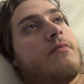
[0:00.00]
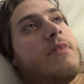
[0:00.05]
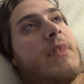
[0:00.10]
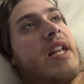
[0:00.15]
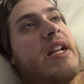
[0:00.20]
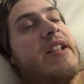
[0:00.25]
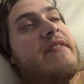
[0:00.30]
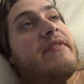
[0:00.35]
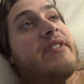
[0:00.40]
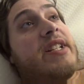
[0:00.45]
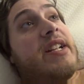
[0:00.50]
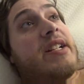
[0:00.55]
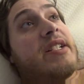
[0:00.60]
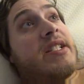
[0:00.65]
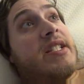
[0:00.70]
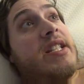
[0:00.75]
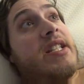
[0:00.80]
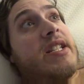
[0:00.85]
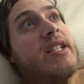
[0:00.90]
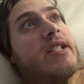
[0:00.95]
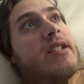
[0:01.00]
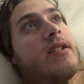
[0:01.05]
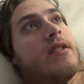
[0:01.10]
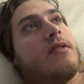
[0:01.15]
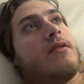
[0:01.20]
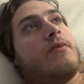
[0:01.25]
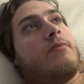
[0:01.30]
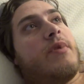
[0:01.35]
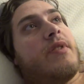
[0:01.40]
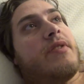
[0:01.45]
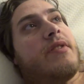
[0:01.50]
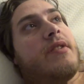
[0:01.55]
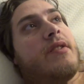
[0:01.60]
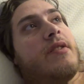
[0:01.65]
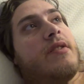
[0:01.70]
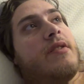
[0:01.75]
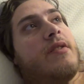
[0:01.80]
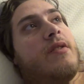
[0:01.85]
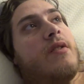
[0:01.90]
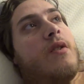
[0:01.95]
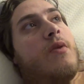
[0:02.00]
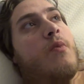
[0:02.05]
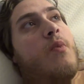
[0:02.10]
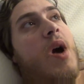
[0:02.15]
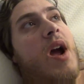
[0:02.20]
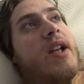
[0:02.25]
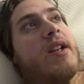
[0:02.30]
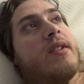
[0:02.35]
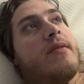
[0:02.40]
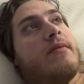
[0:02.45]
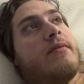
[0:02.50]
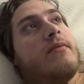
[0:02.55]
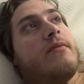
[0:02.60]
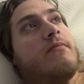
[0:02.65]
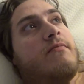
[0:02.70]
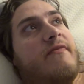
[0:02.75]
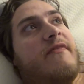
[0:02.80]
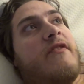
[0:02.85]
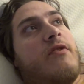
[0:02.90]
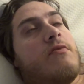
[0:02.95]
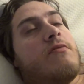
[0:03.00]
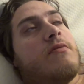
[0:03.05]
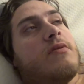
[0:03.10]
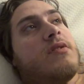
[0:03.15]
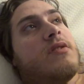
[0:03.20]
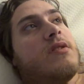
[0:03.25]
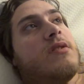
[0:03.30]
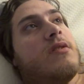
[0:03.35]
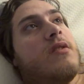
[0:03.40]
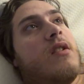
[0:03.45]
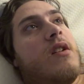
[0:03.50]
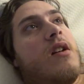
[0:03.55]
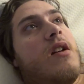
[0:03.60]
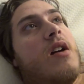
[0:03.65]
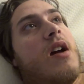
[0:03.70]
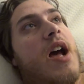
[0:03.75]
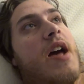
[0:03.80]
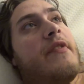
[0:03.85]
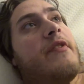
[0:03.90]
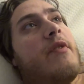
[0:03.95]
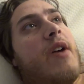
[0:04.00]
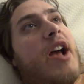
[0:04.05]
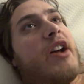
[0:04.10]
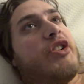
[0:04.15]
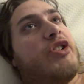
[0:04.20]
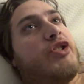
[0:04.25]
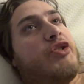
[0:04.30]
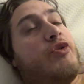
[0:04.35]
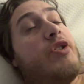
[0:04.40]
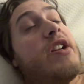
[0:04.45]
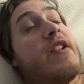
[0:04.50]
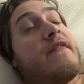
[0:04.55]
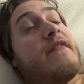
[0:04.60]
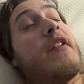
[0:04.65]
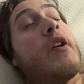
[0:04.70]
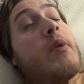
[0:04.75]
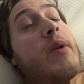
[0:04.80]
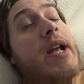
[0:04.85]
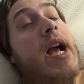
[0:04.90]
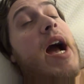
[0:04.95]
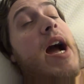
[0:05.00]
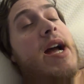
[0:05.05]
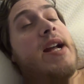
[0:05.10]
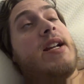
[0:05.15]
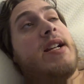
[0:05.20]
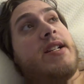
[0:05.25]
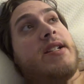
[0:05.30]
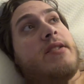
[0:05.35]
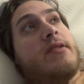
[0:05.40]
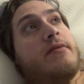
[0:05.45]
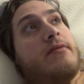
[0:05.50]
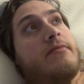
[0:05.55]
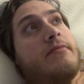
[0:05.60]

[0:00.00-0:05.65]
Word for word: that live in Tennessee with uh, white folks, and they're actually treated very kindly.